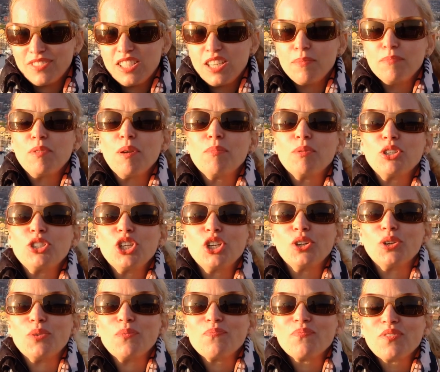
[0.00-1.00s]
Tip number
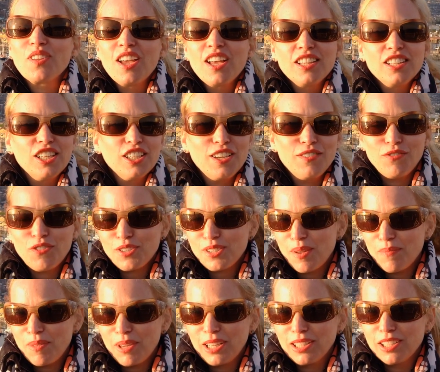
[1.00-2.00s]
two looking for
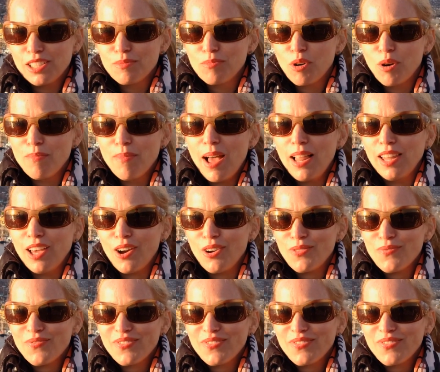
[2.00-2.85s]
something a little more mellow?